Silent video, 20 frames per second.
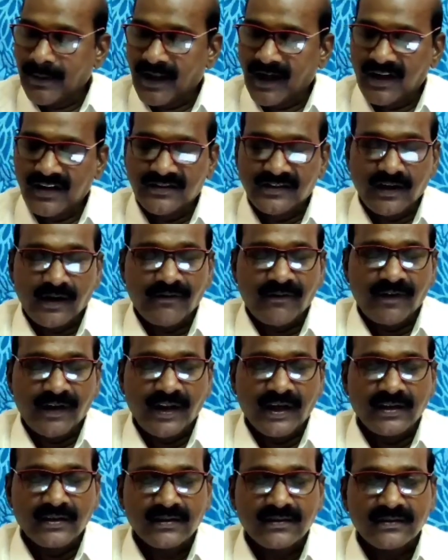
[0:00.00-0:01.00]
The parents
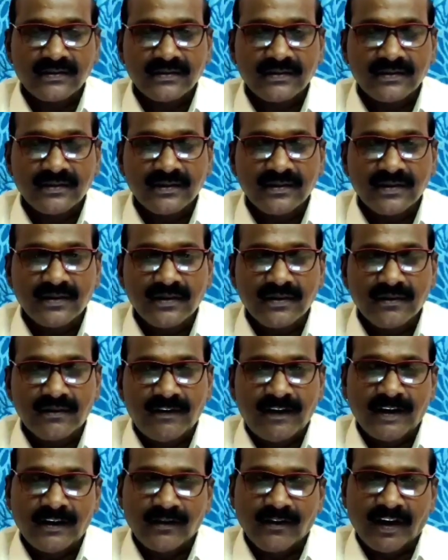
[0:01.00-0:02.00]
of Nick
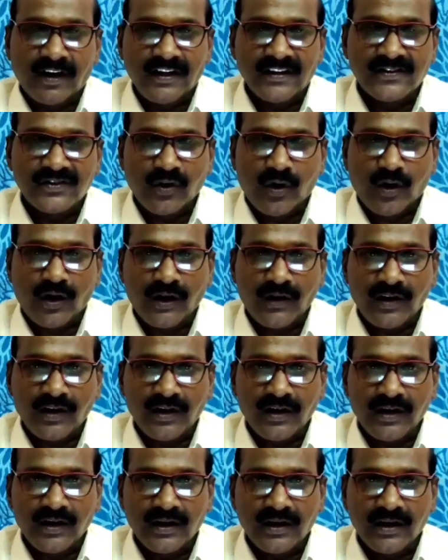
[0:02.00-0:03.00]
felt very
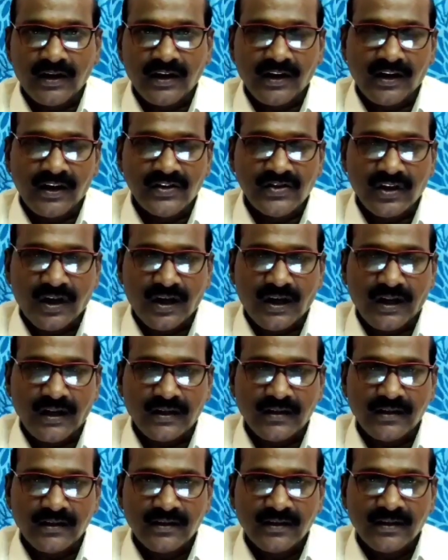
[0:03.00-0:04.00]
sorry
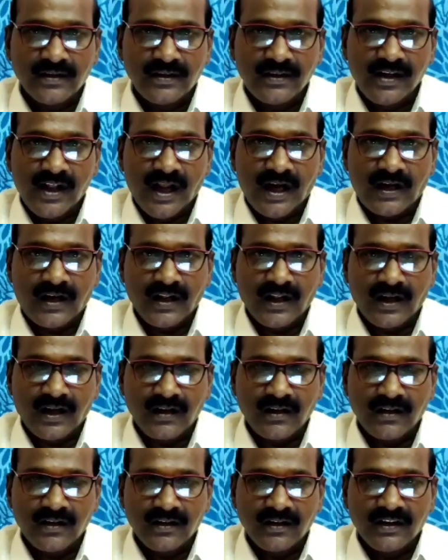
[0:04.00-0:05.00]
initially.
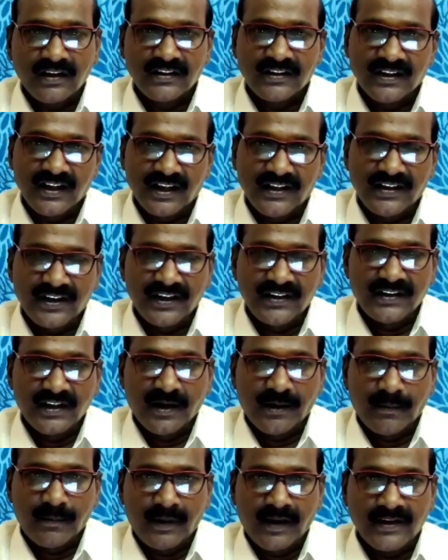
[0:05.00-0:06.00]
Later, they
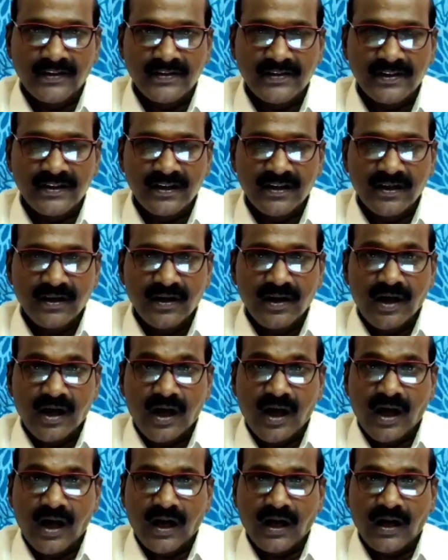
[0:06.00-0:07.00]
did their best
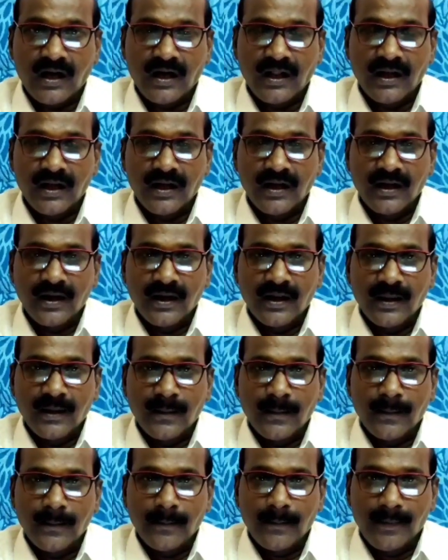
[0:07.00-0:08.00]
and
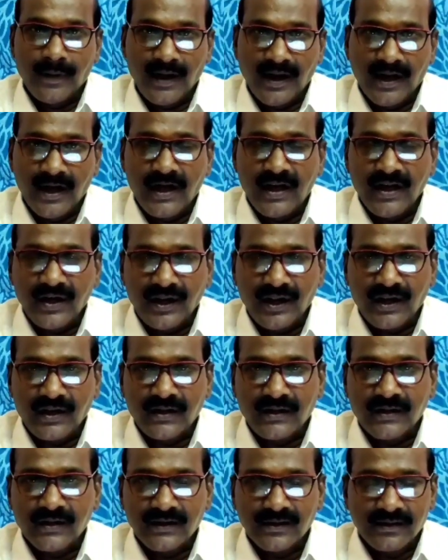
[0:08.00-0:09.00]

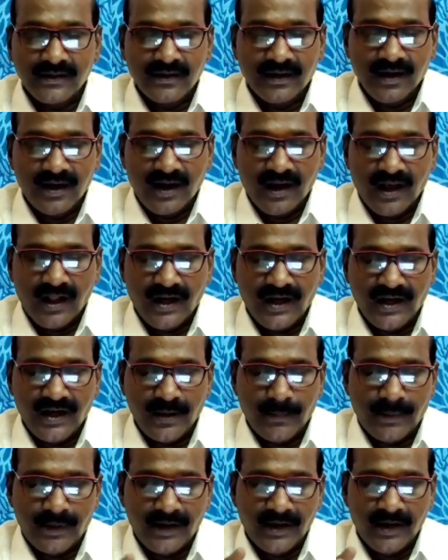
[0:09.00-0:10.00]
made Nick
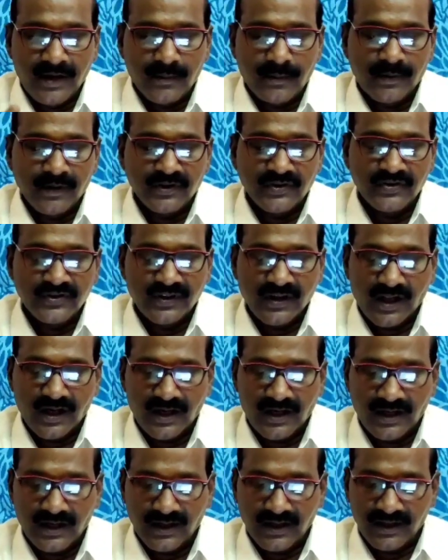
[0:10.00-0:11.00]
an independent
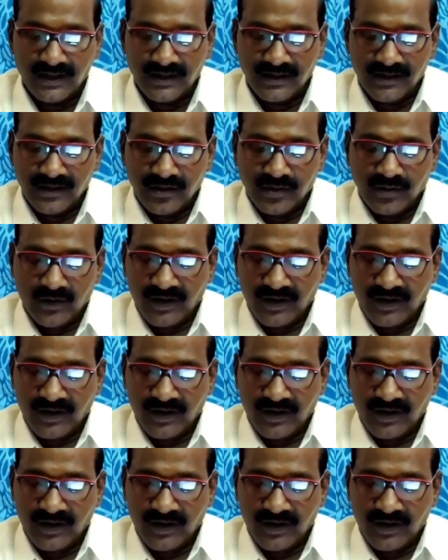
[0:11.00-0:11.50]
personality.